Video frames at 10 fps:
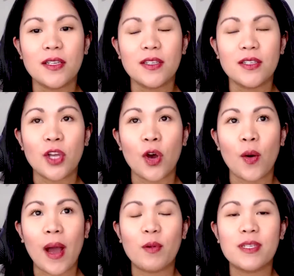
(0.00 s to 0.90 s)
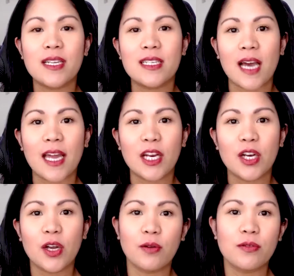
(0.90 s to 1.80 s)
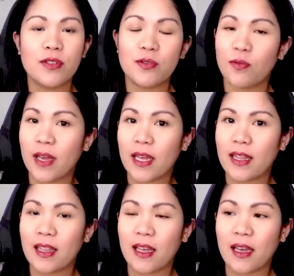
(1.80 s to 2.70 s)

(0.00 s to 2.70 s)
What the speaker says: So I wasn't diagnosed with